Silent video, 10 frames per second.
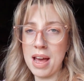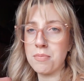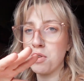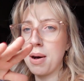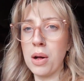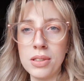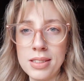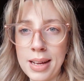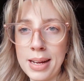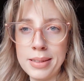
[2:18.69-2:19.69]
I've brought my whole
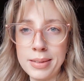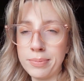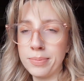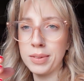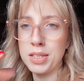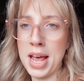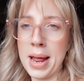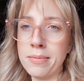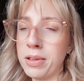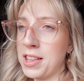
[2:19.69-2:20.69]
seed
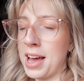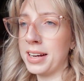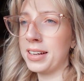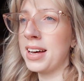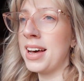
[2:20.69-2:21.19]
tin thing,